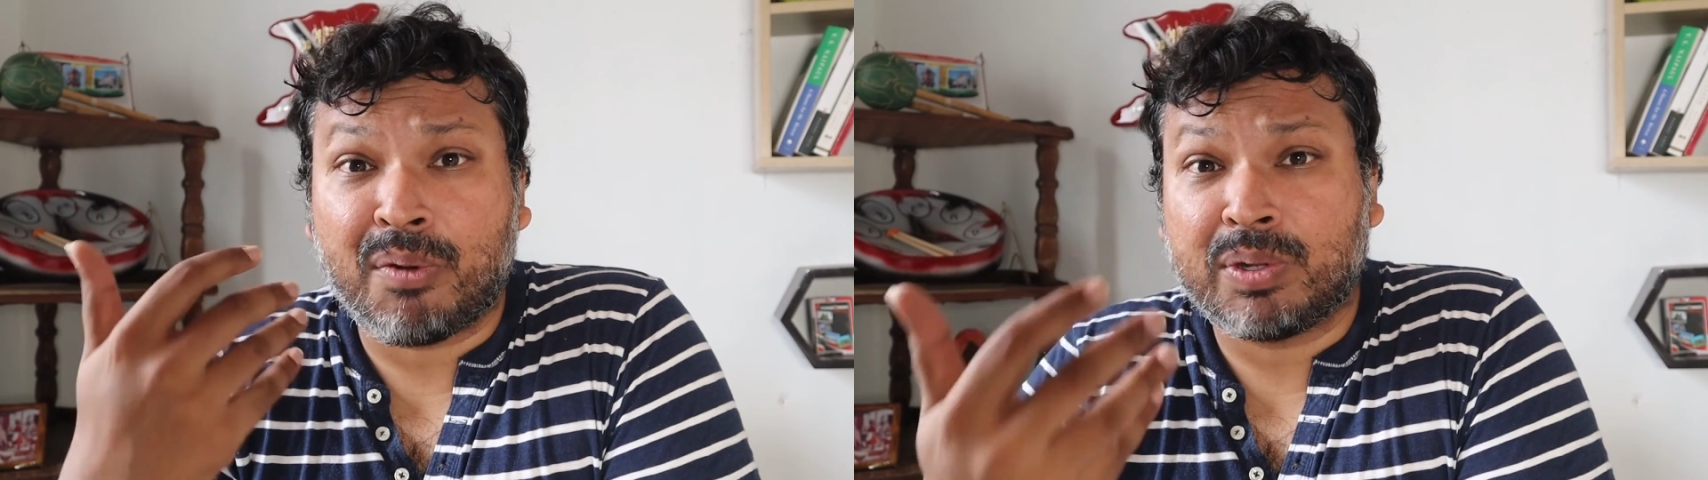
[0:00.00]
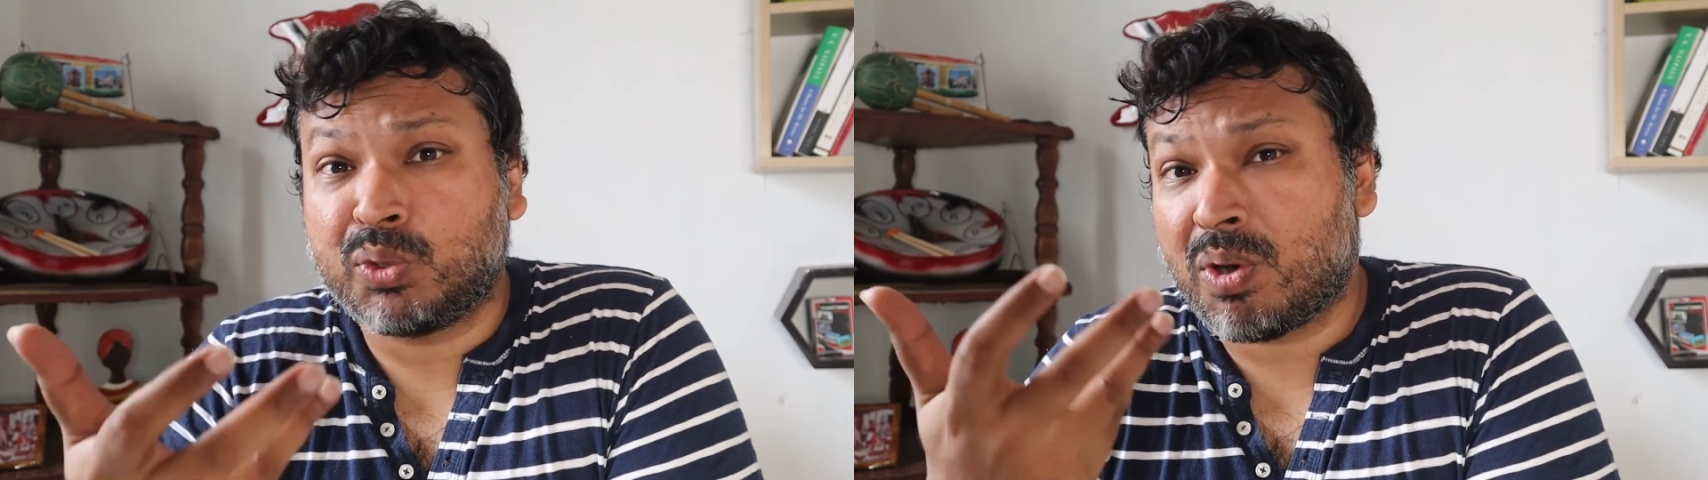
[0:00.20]

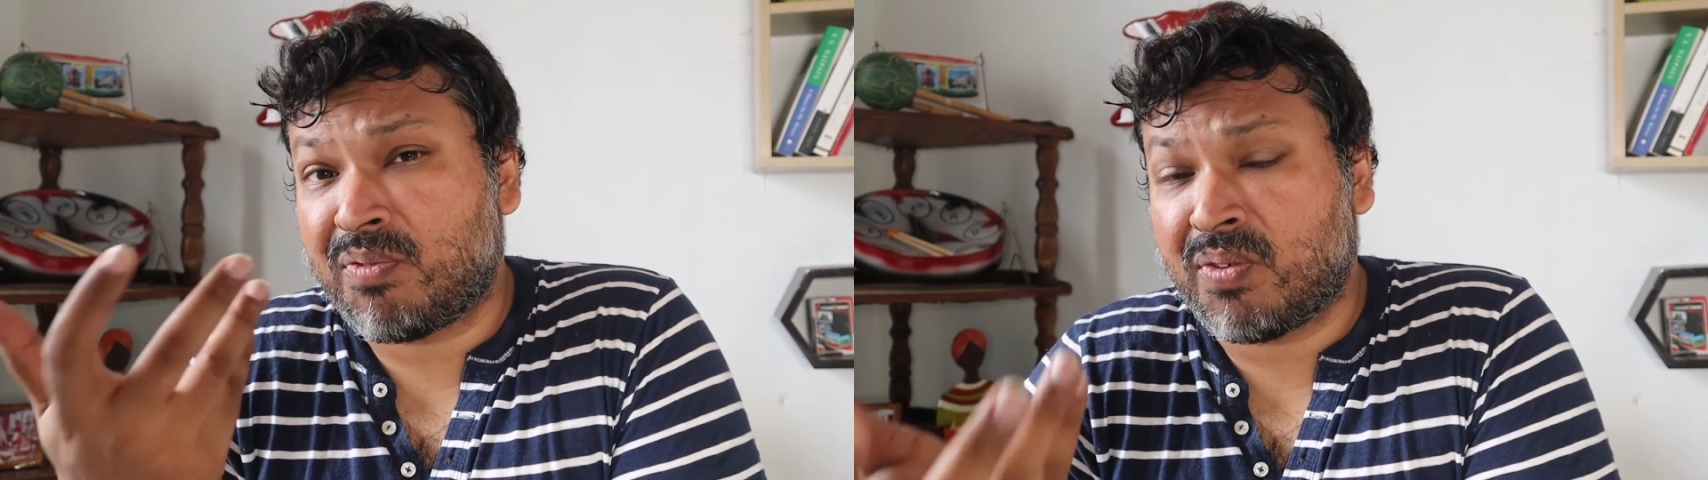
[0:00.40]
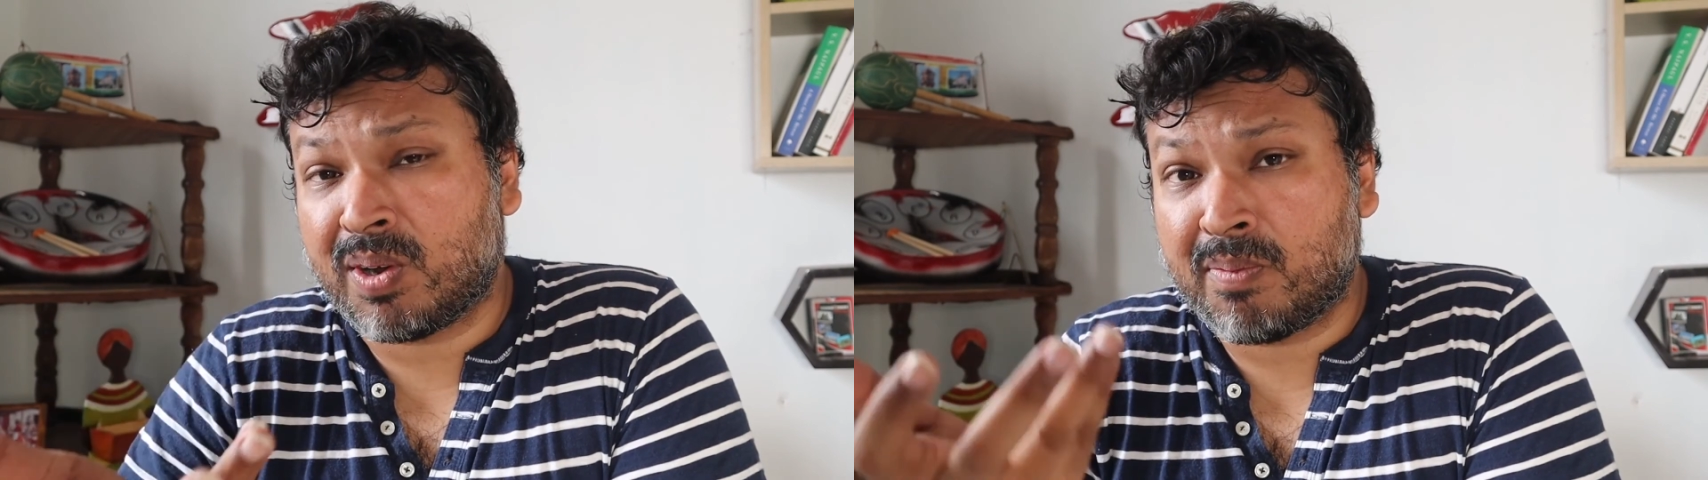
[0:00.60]
I will do a
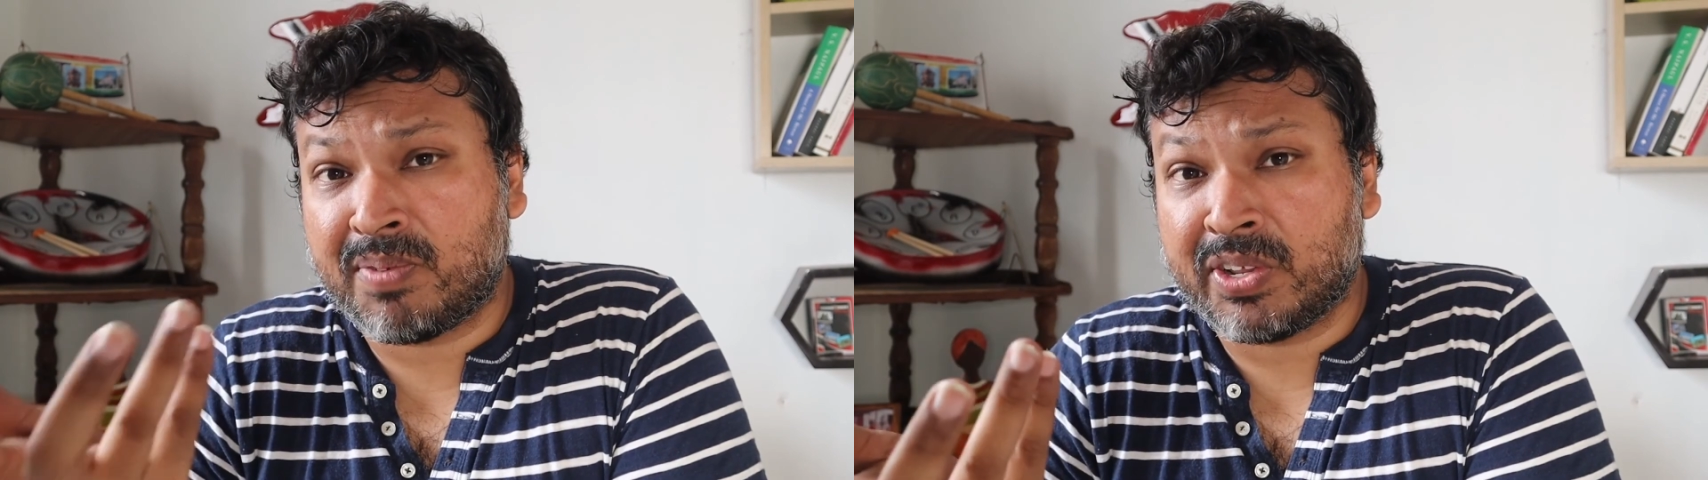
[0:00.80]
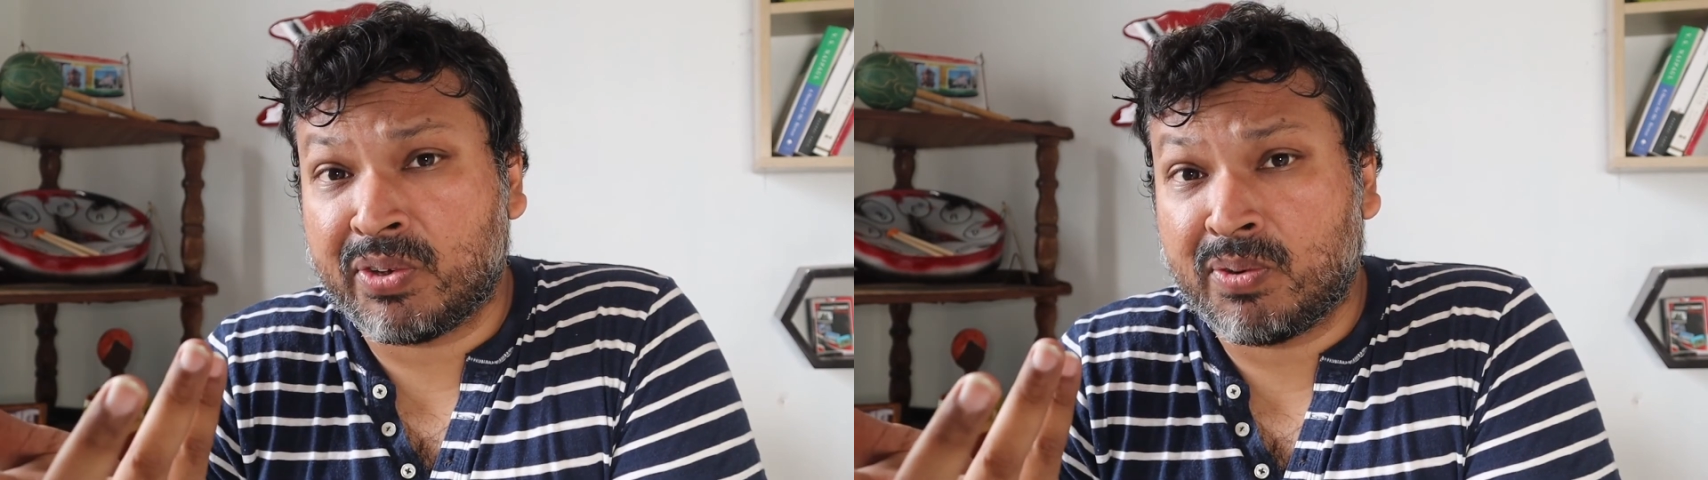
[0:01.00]
follow-up
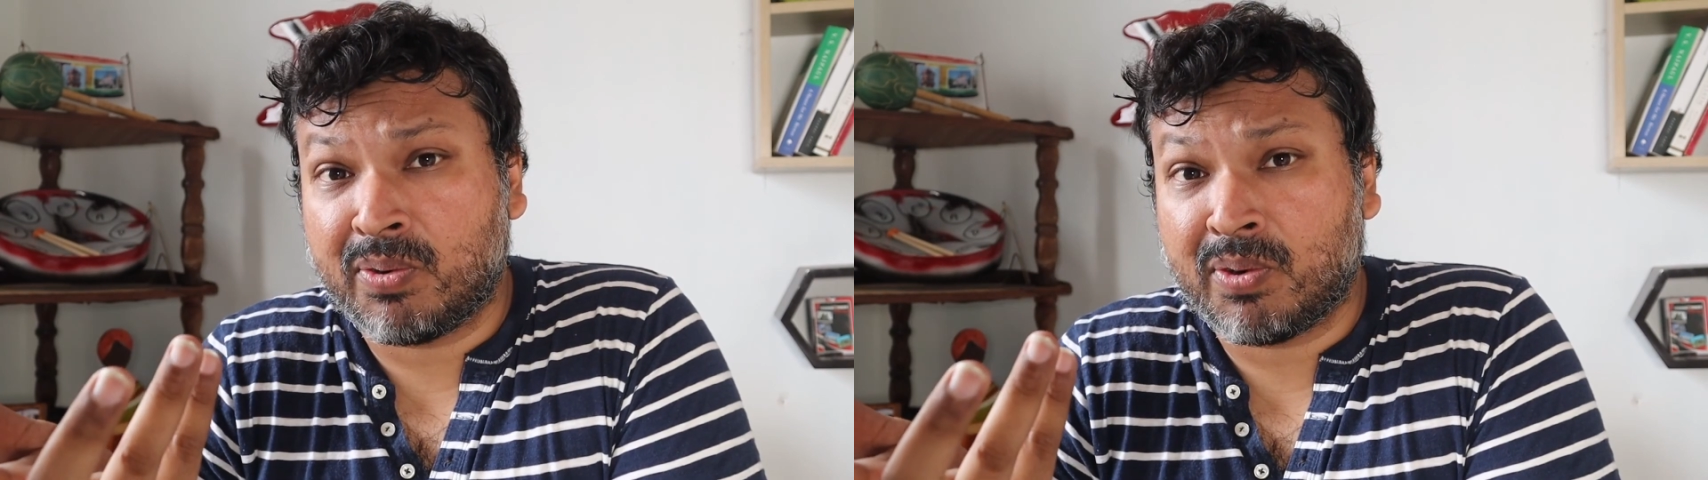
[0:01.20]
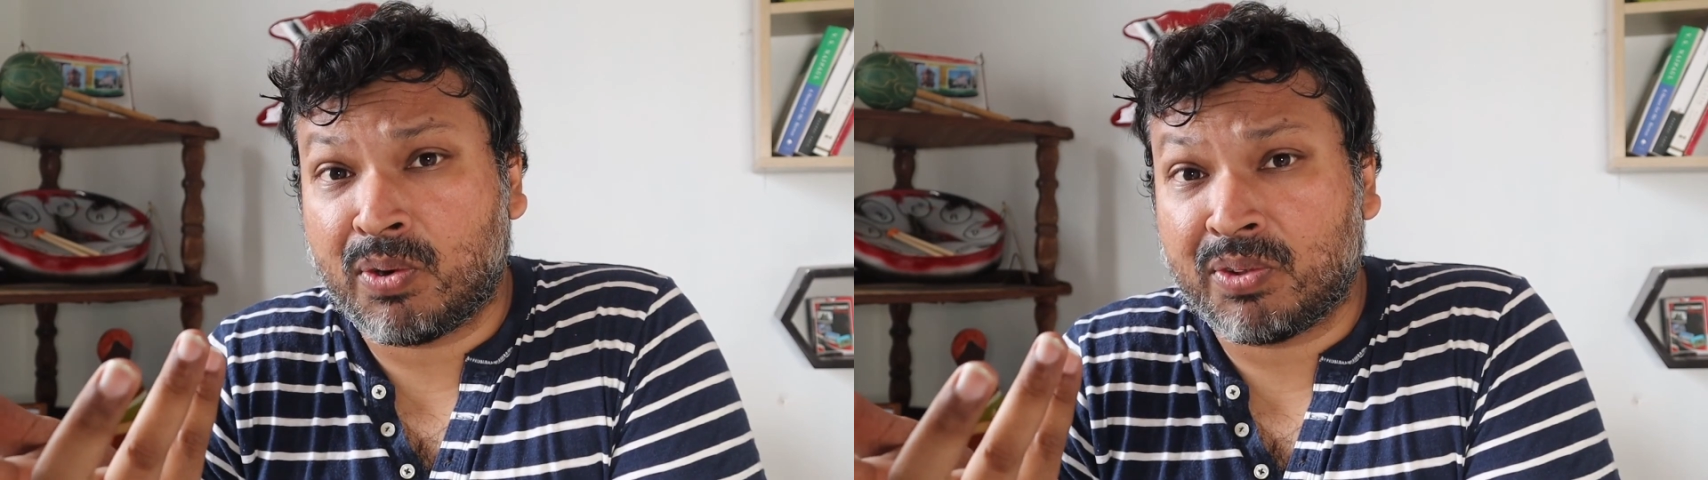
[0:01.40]

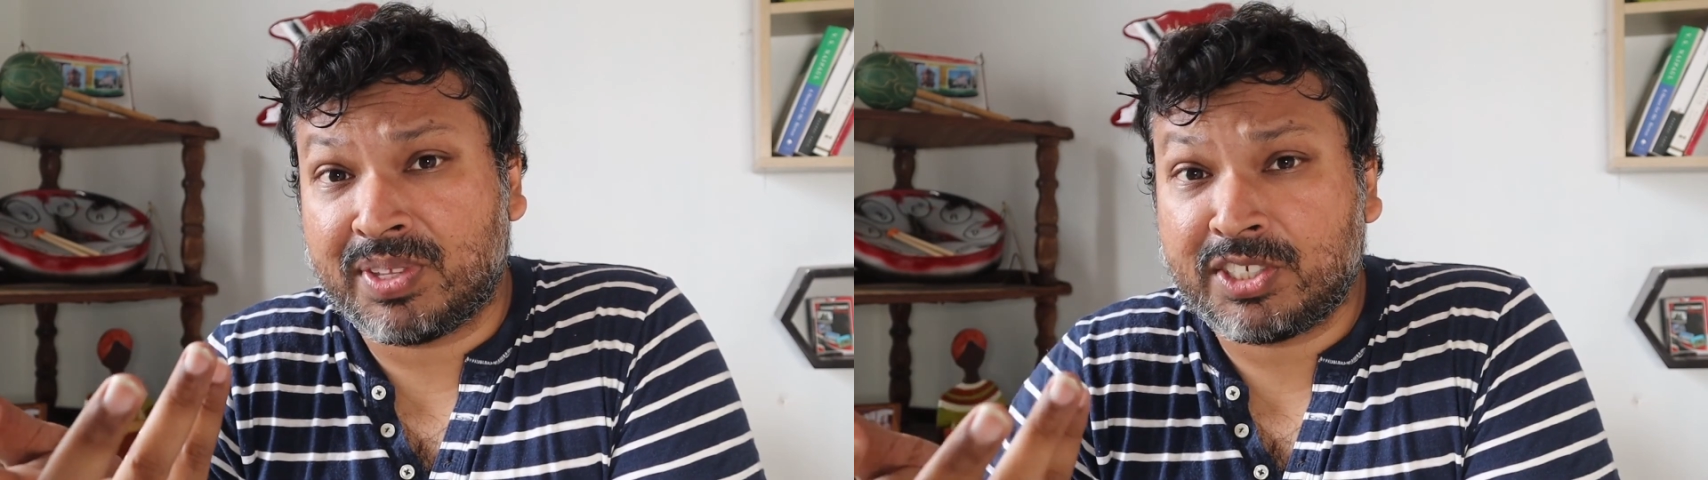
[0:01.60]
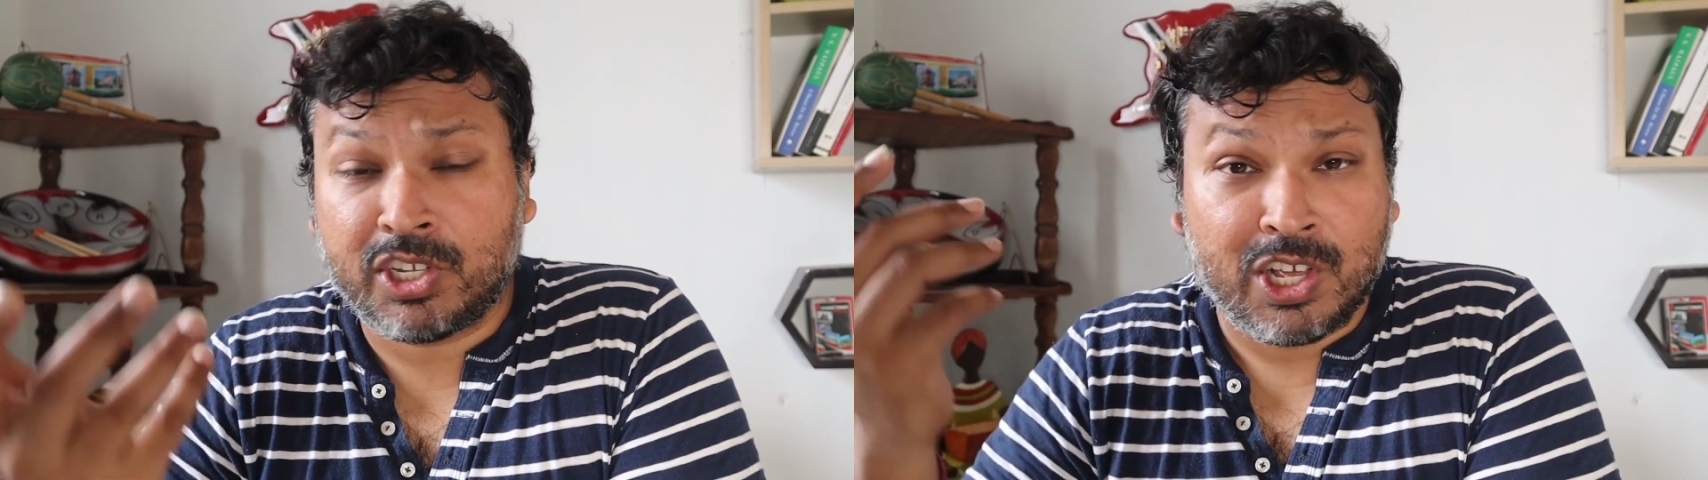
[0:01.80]
video on
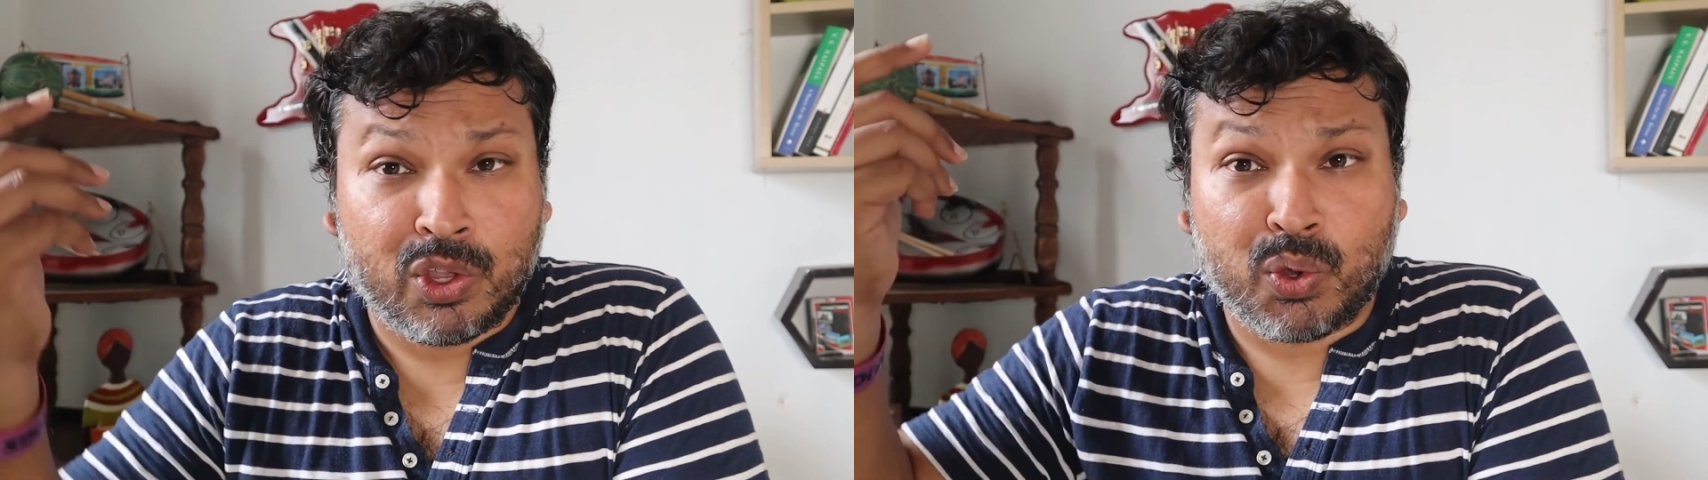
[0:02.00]
this.